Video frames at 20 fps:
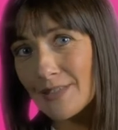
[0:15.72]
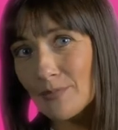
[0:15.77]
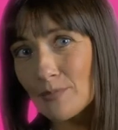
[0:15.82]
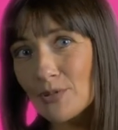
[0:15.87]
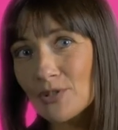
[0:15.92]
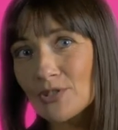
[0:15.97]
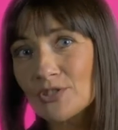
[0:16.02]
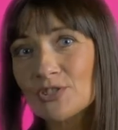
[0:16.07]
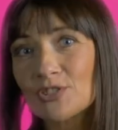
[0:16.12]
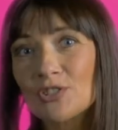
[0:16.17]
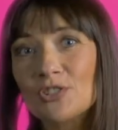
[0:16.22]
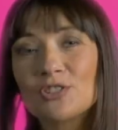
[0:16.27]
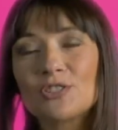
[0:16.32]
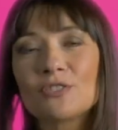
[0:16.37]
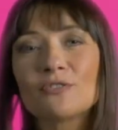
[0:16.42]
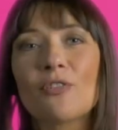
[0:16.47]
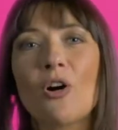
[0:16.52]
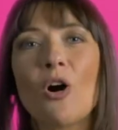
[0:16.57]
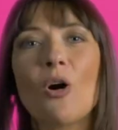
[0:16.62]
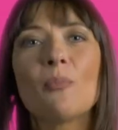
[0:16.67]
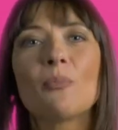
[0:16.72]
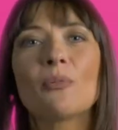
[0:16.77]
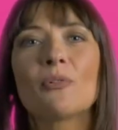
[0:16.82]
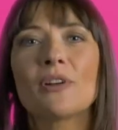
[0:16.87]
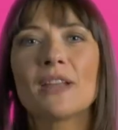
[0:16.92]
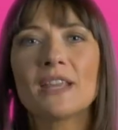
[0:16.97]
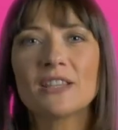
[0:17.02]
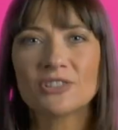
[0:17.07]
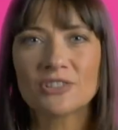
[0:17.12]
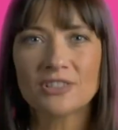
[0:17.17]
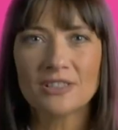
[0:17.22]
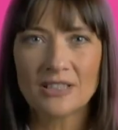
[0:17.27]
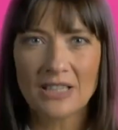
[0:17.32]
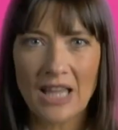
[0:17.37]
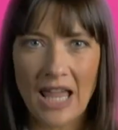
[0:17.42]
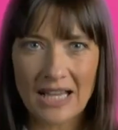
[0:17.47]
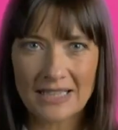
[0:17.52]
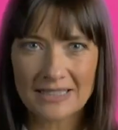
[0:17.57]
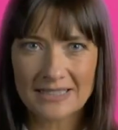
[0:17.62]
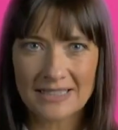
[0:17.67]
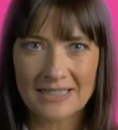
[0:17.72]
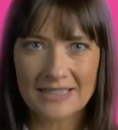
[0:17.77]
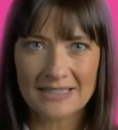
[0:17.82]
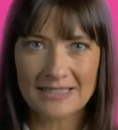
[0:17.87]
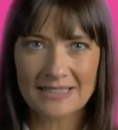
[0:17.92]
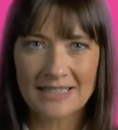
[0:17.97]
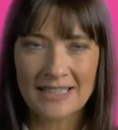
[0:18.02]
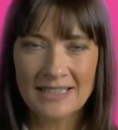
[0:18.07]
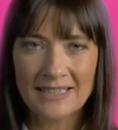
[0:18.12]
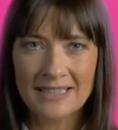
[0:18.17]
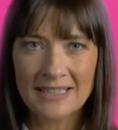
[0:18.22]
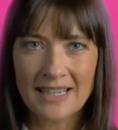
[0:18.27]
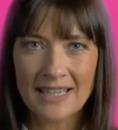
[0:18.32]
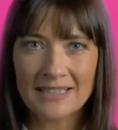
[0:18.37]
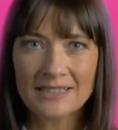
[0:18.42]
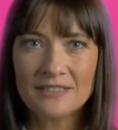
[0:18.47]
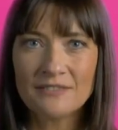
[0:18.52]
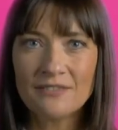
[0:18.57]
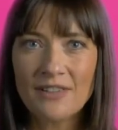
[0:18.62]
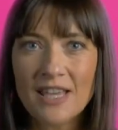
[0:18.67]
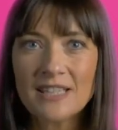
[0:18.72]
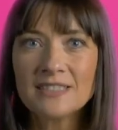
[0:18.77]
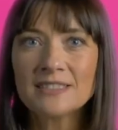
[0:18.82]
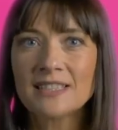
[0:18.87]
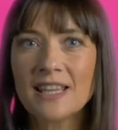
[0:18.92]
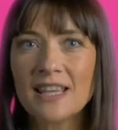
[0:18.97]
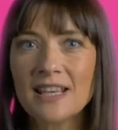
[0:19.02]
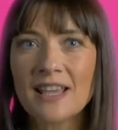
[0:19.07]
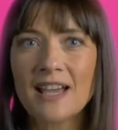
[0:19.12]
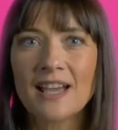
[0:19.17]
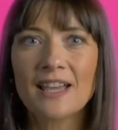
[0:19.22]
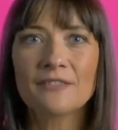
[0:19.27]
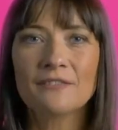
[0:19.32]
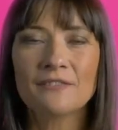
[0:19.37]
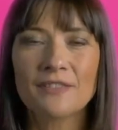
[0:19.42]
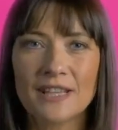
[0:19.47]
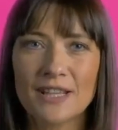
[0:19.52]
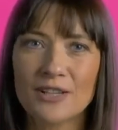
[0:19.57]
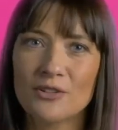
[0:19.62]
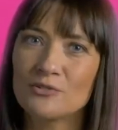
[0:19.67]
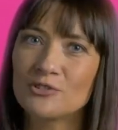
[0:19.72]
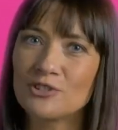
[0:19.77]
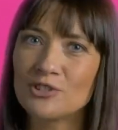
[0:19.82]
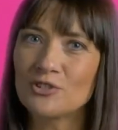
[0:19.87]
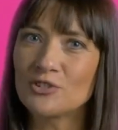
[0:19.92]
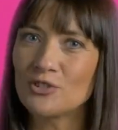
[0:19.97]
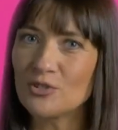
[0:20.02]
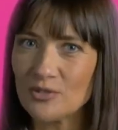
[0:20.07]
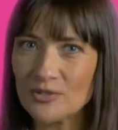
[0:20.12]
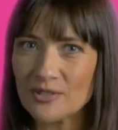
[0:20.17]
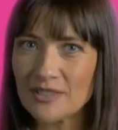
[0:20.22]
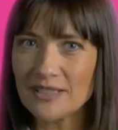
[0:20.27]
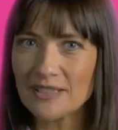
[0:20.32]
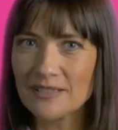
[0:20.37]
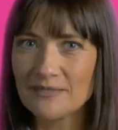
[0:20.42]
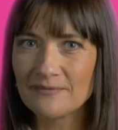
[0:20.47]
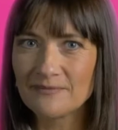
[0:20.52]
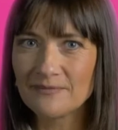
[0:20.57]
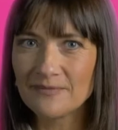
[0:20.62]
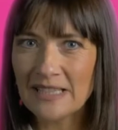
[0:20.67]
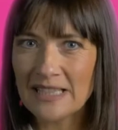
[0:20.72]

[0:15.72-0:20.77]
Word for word: in Pursuit of Operational Excellence, an InvestNI video tutorial.